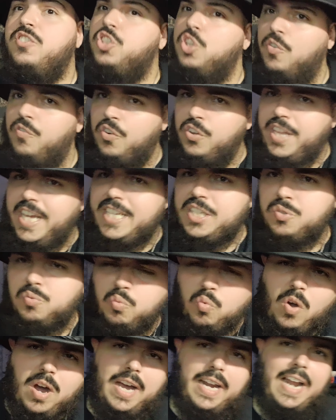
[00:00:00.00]
So for this
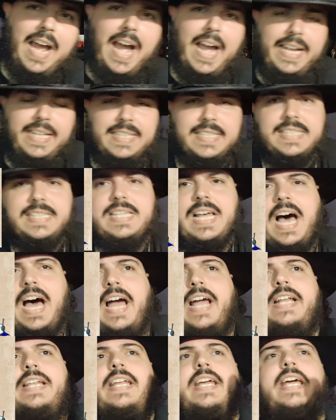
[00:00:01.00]
one, I
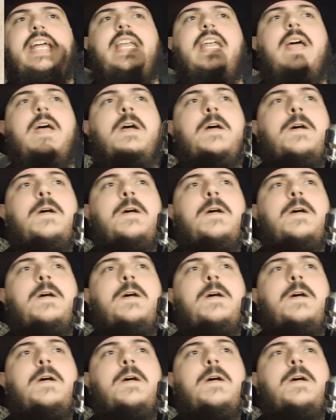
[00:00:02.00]
designed it